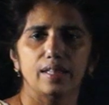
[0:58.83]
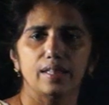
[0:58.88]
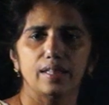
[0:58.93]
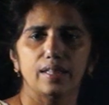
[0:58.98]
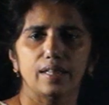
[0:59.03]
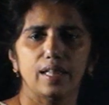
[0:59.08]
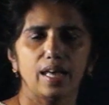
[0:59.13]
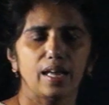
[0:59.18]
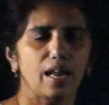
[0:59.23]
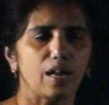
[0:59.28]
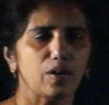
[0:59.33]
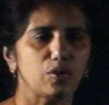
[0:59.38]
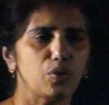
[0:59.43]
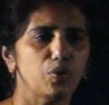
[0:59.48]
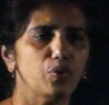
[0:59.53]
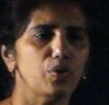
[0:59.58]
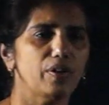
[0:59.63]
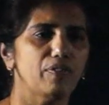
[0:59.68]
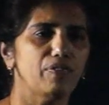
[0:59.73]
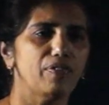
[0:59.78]
There are
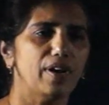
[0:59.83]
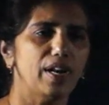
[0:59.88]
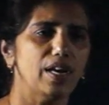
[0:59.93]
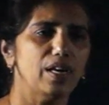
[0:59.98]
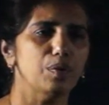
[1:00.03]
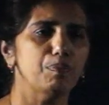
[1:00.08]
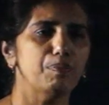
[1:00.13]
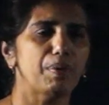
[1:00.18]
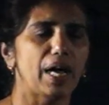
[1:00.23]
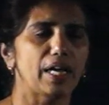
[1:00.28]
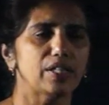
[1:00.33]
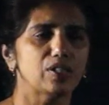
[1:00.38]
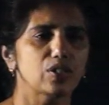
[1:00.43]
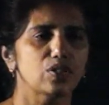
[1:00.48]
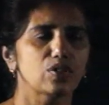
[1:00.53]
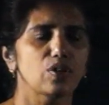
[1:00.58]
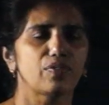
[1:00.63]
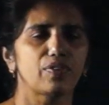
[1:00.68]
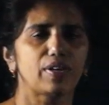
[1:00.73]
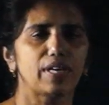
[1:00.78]
two different
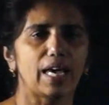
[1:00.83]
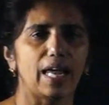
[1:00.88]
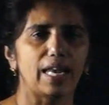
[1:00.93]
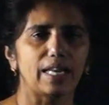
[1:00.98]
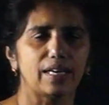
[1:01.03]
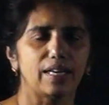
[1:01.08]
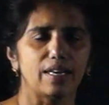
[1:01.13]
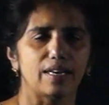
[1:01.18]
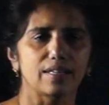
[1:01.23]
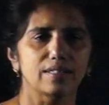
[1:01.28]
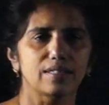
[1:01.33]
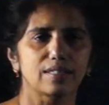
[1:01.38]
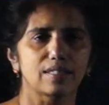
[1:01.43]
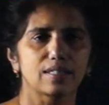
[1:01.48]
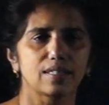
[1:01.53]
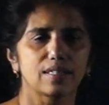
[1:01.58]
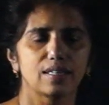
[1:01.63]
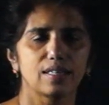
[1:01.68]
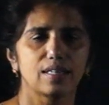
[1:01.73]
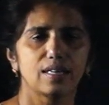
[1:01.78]
branches of
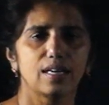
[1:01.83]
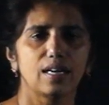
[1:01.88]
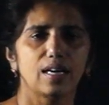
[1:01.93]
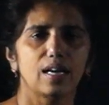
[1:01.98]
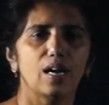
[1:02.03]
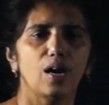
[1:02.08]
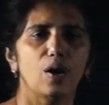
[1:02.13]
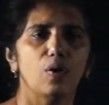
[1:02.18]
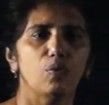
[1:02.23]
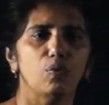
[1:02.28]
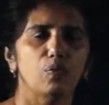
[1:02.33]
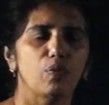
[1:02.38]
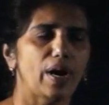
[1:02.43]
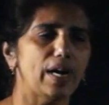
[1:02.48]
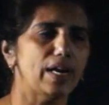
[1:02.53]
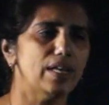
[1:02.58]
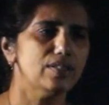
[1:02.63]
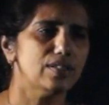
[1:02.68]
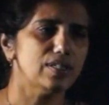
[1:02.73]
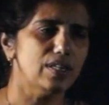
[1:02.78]
calculus.
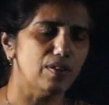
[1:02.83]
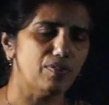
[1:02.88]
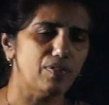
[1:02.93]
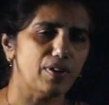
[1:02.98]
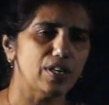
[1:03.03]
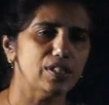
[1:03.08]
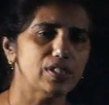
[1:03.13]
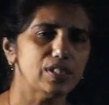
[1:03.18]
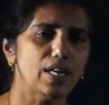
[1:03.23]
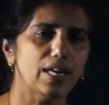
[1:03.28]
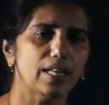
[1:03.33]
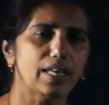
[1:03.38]
One is differential